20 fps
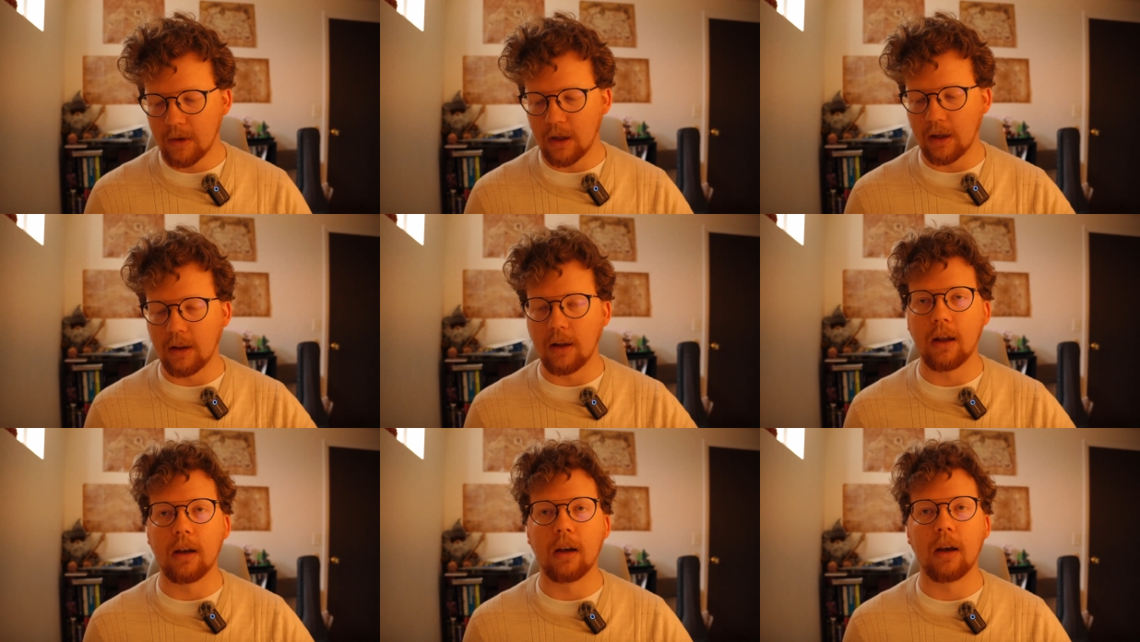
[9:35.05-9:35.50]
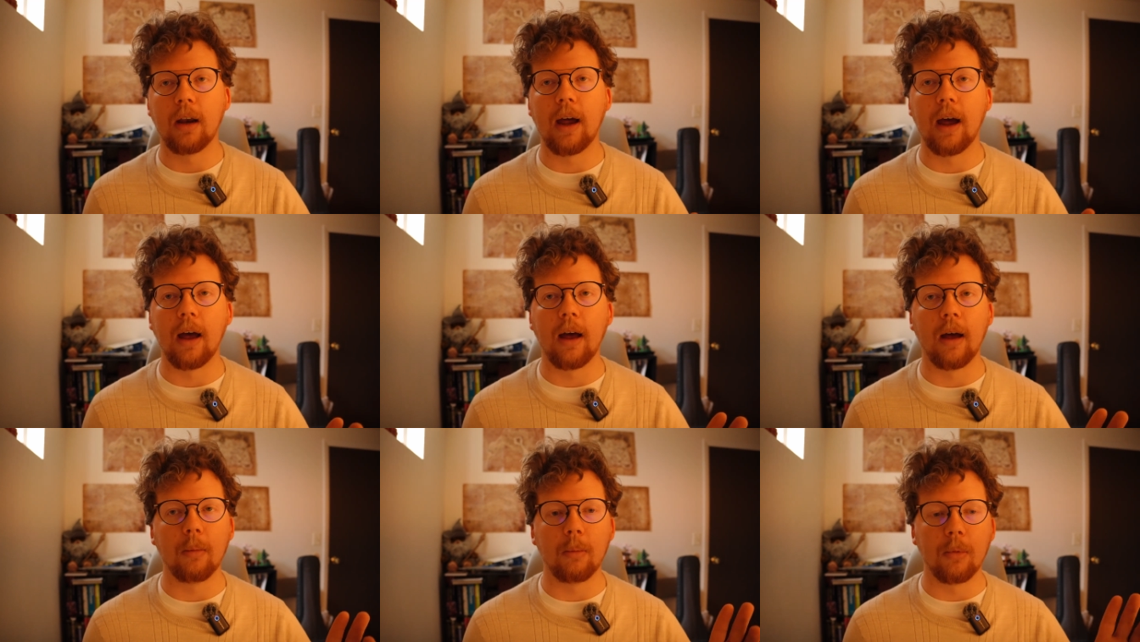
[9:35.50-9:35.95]
And then
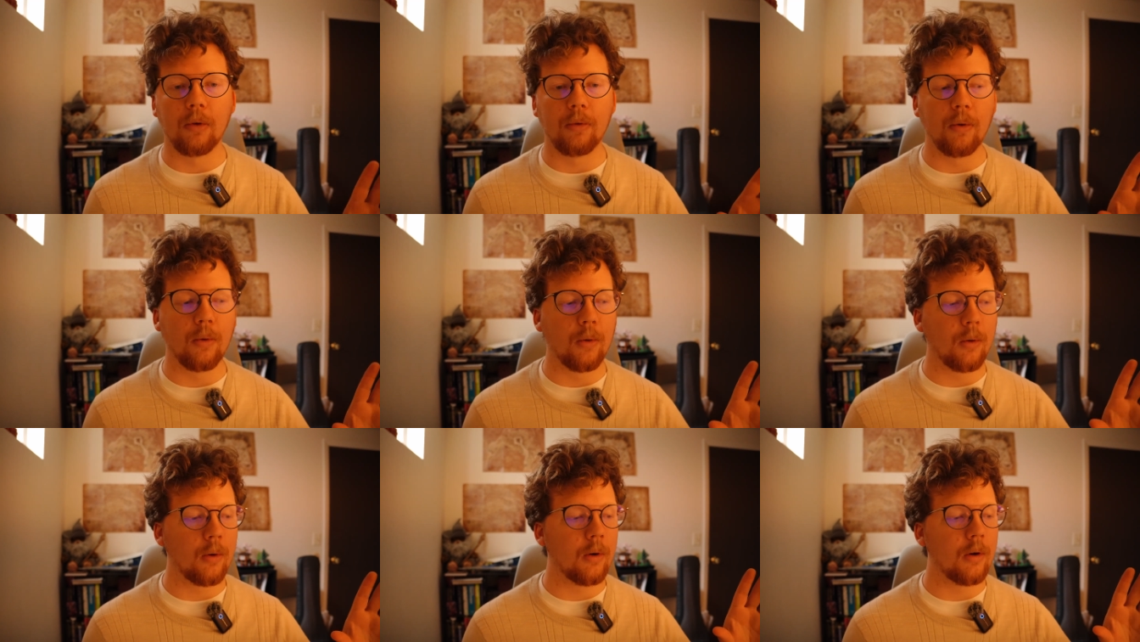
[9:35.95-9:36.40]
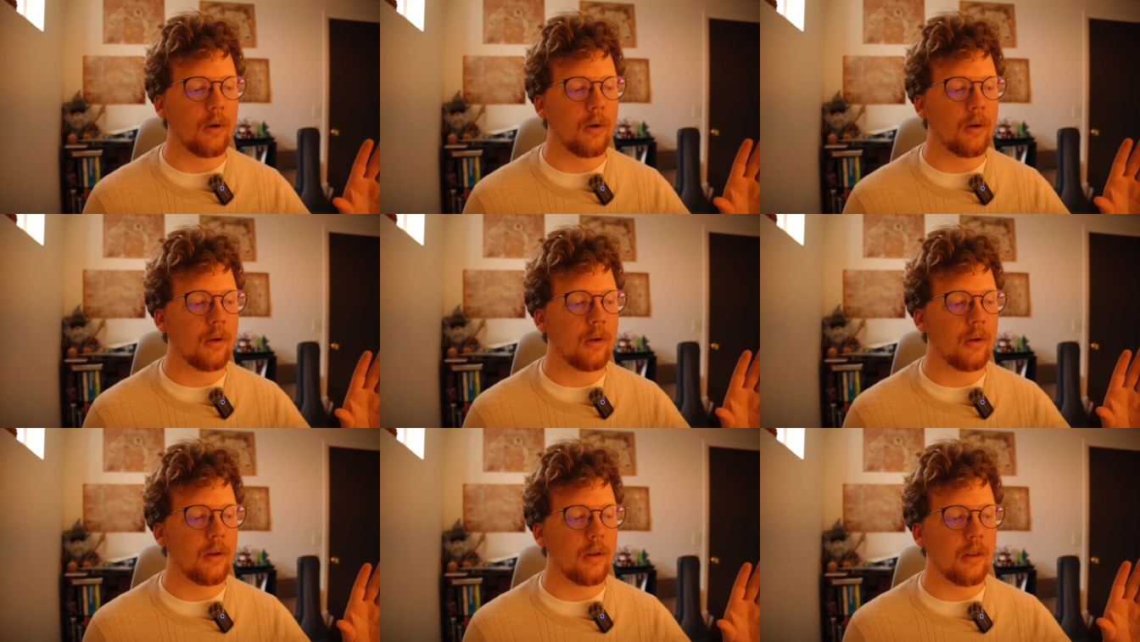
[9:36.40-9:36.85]
before
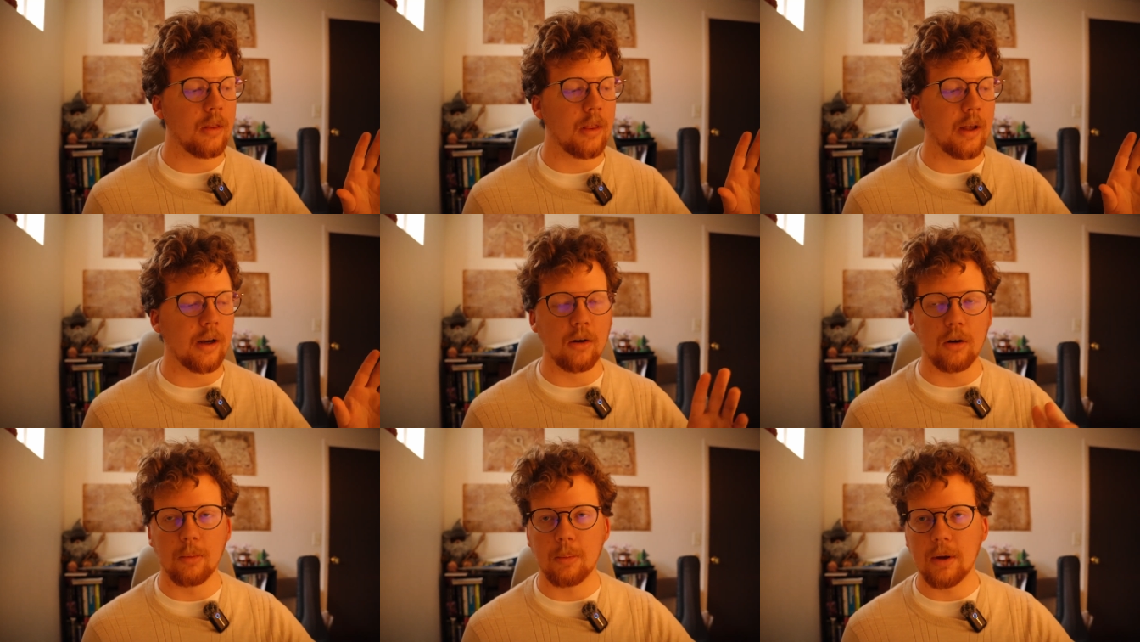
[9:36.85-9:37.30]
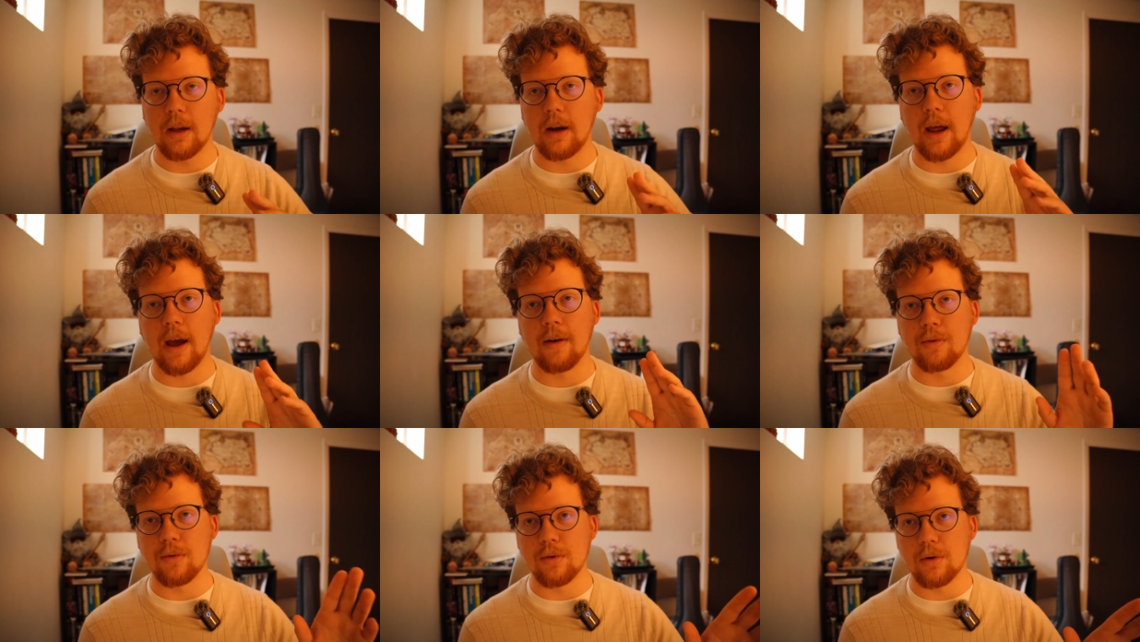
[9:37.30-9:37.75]
they go to bed,
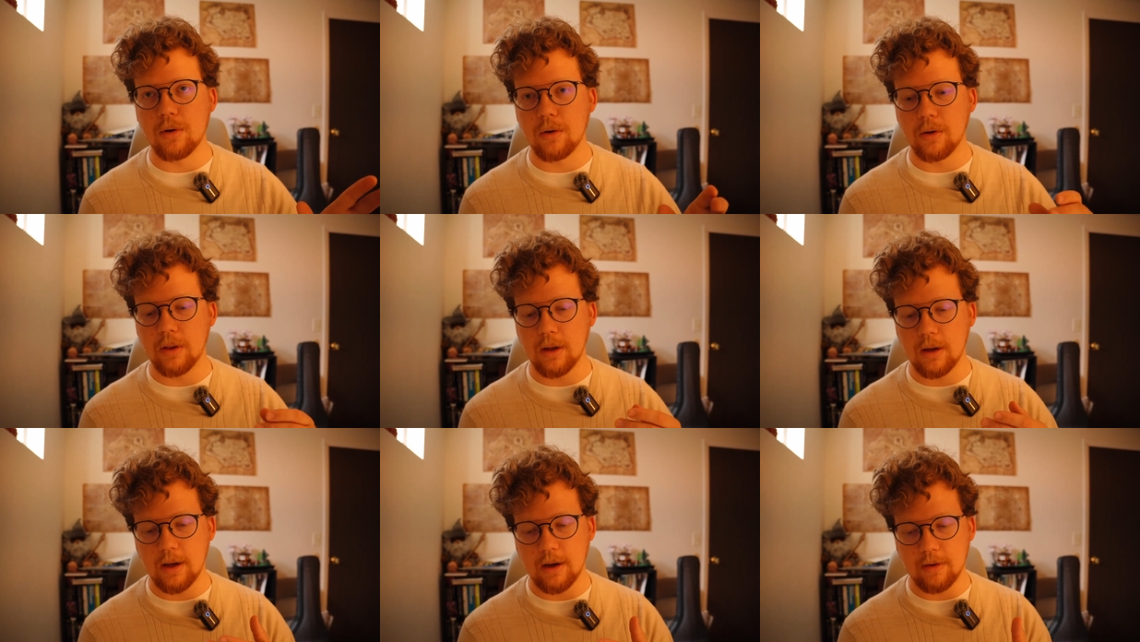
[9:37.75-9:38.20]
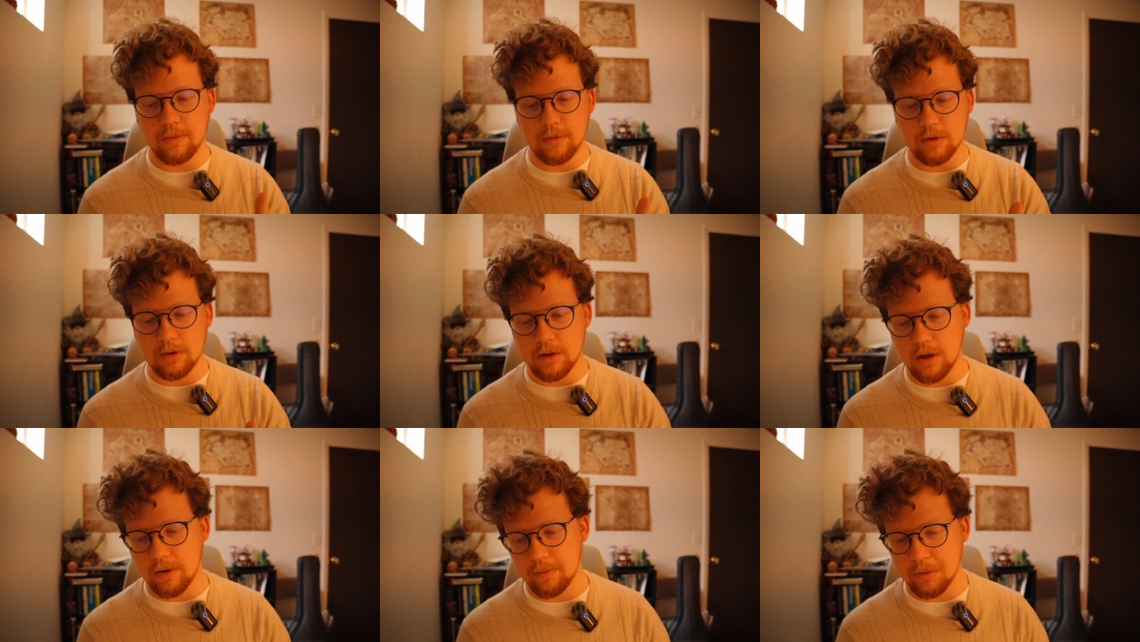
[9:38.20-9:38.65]
after dinner, they have
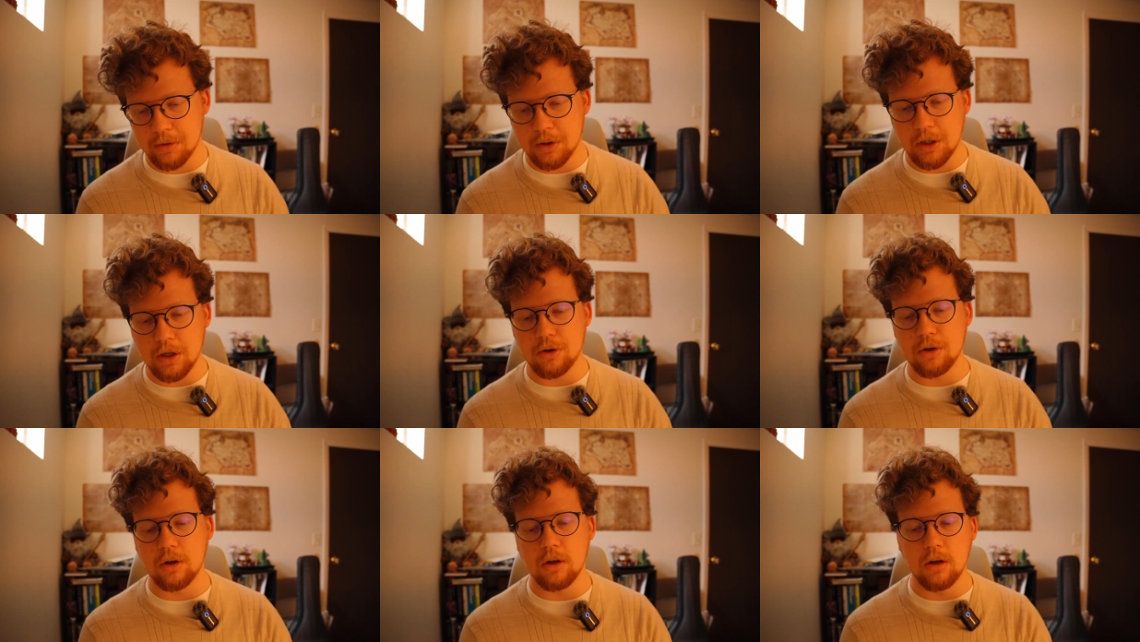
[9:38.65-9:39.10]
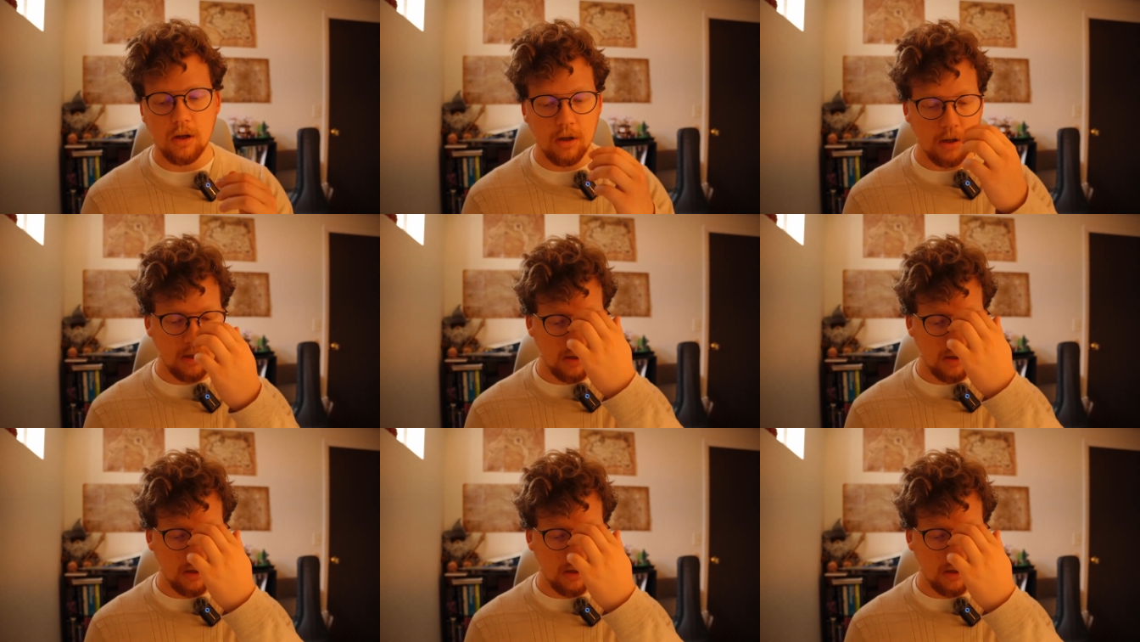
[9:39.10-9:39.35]
this conversation,